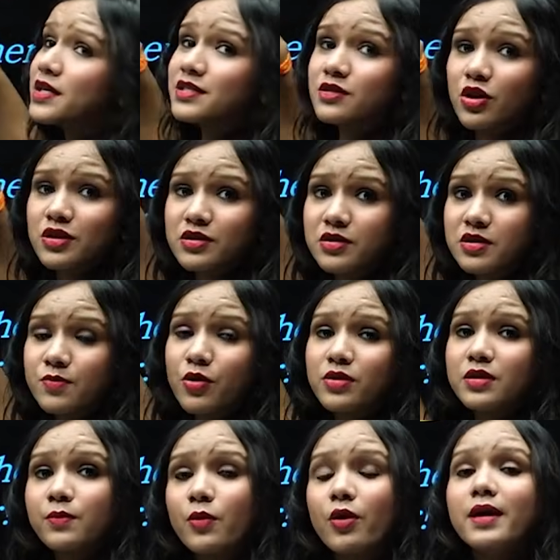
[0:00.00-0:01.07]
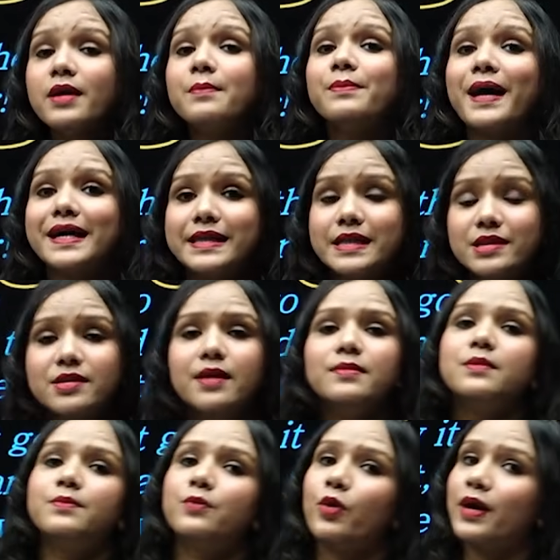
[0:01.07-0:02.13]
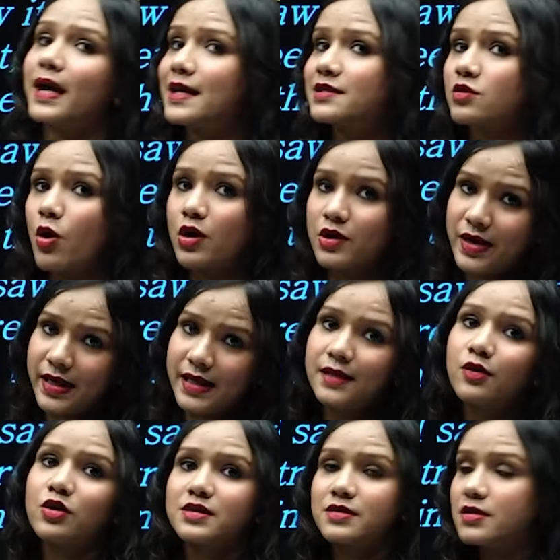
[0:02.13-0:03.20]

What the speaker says: lost his ball? The boy, by this time, the boy has already lost his